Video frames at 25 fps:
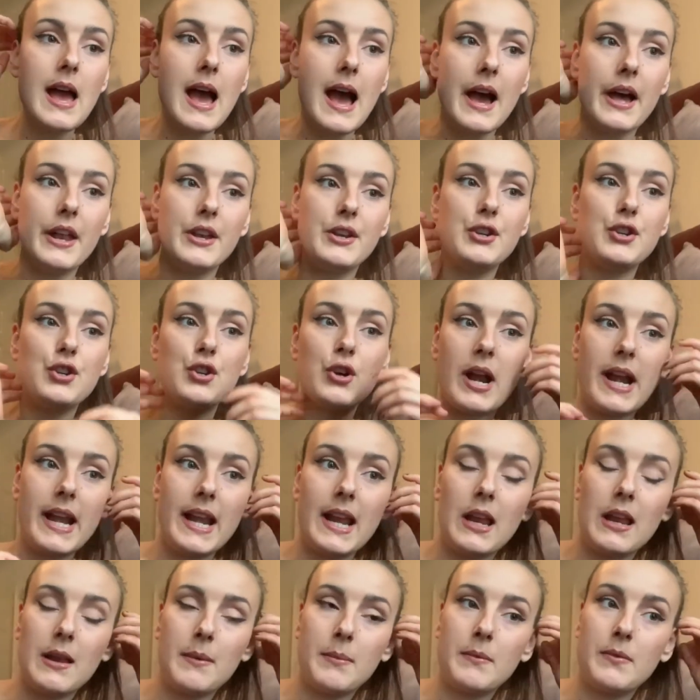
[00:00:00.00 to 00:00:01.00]
and
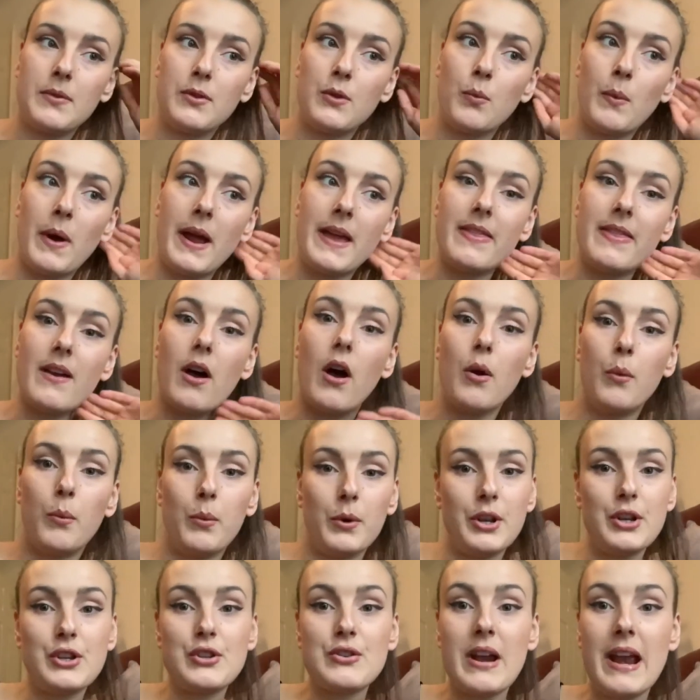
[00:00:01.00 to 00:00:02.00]
training the way that I
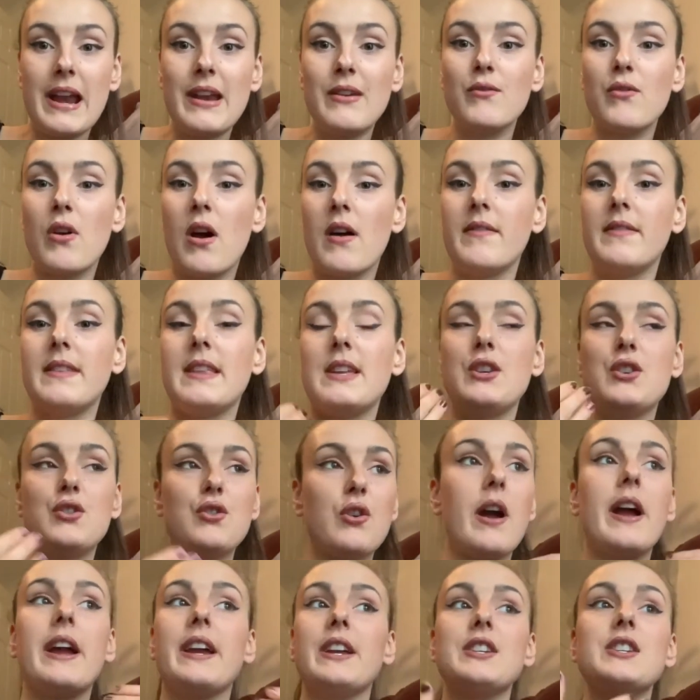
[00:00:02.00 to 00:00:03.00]
want to train rather than
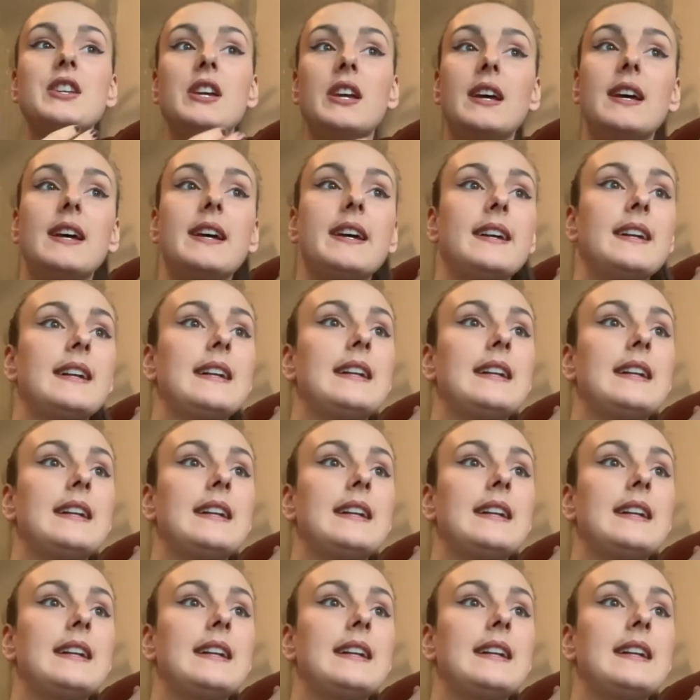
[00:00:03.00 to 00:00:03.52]
trying to